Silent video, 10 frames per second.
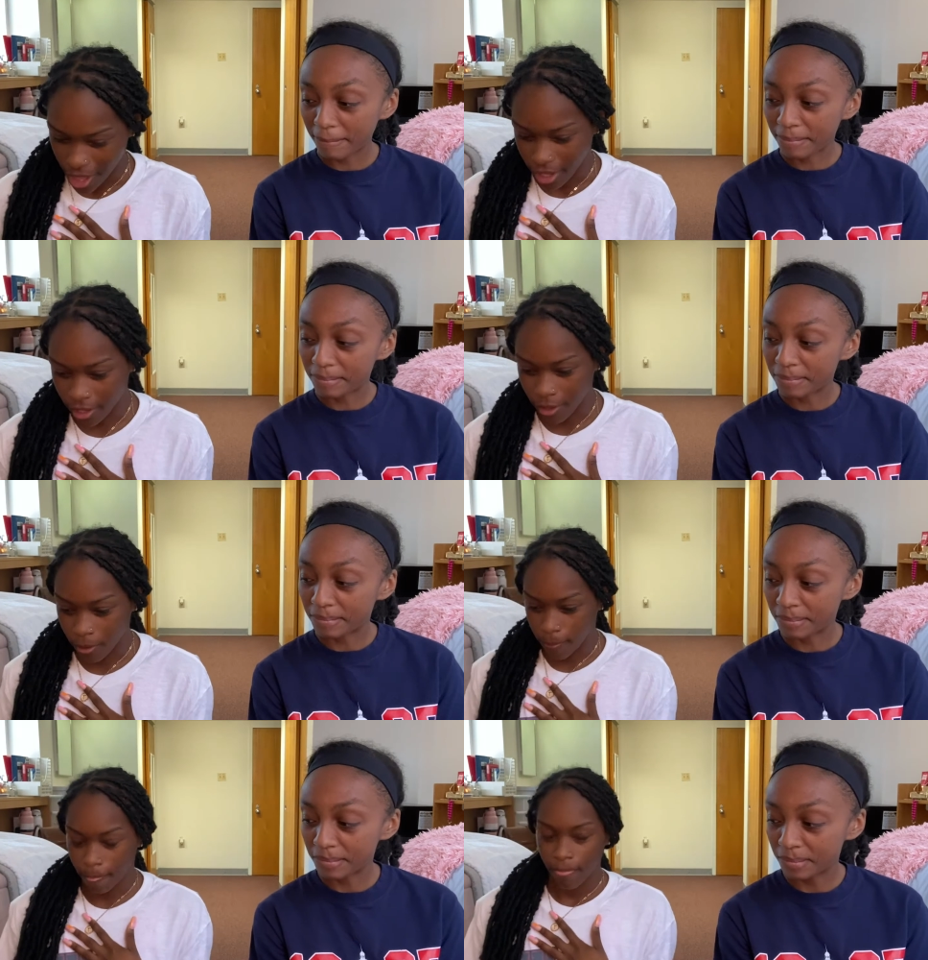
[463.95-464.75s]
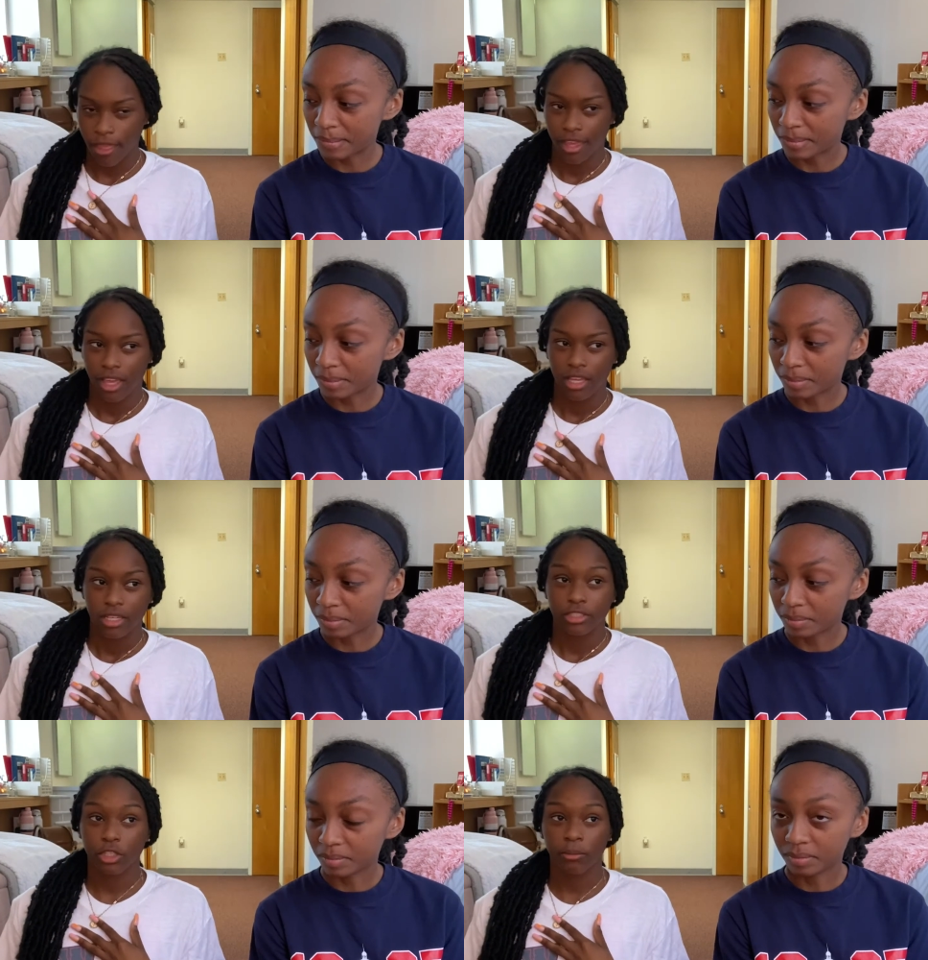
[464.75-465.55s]
Speaker 1: Um,
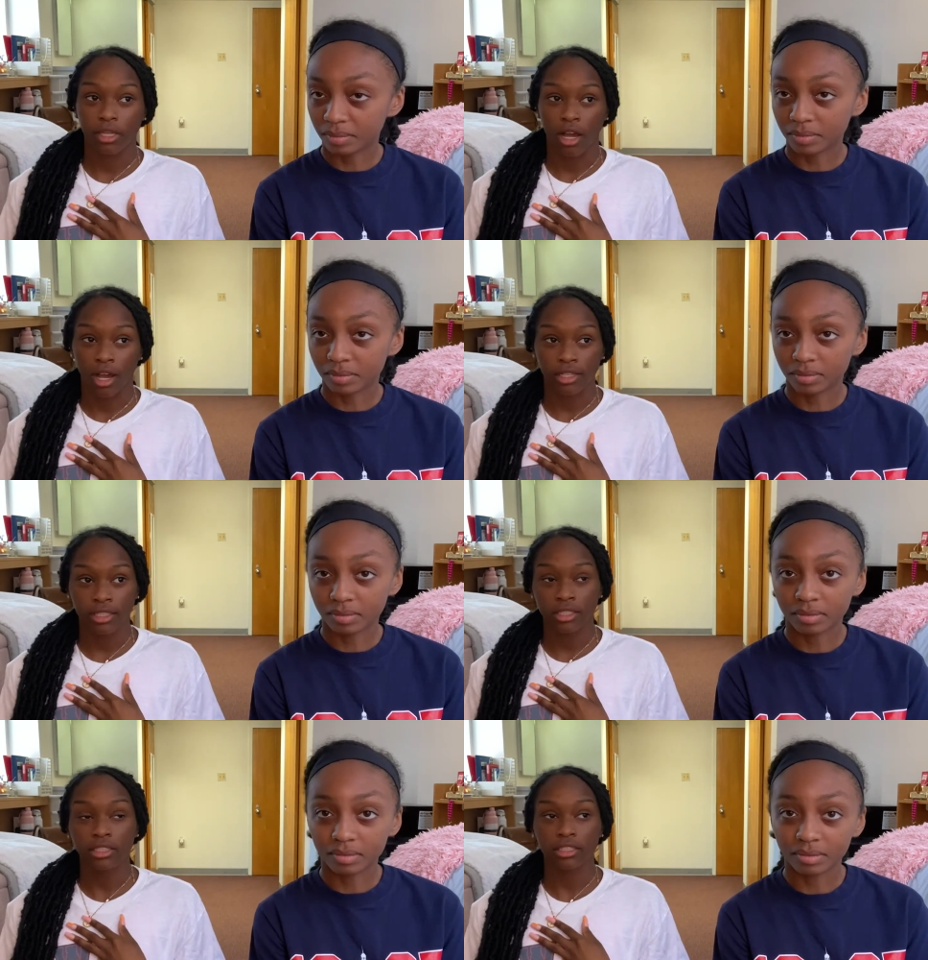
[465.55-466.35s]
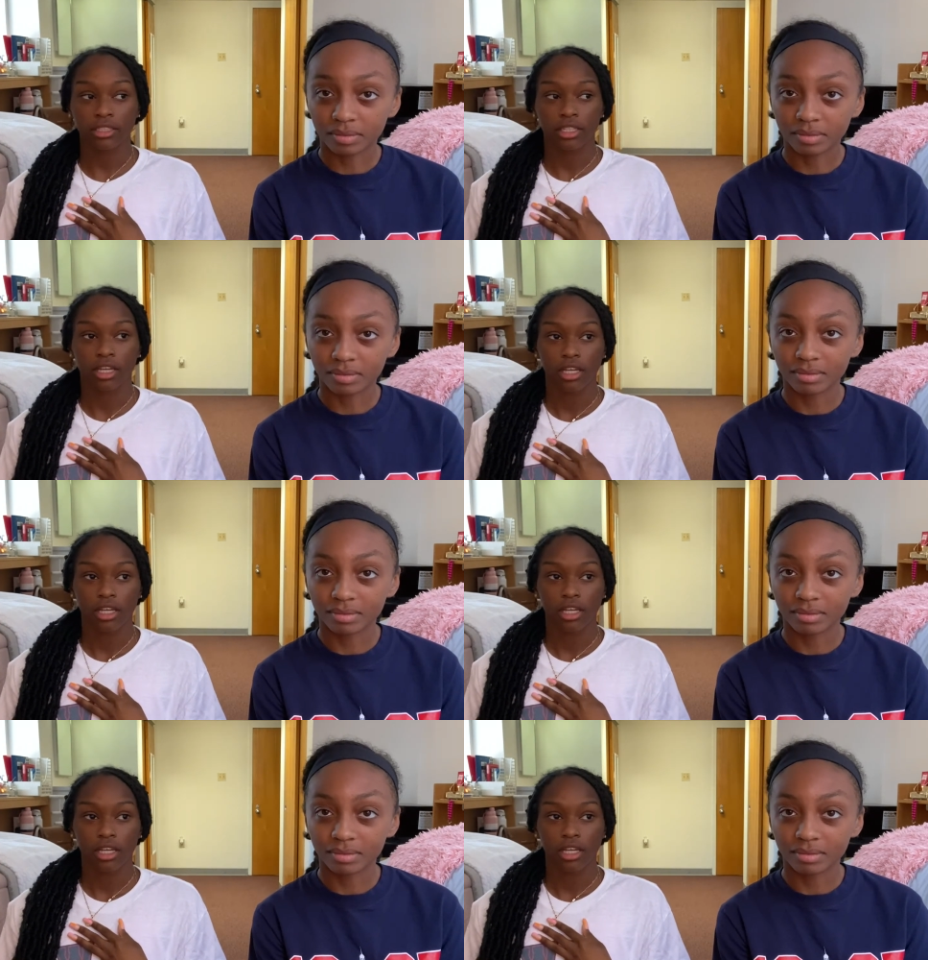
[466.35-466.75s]
to be honest,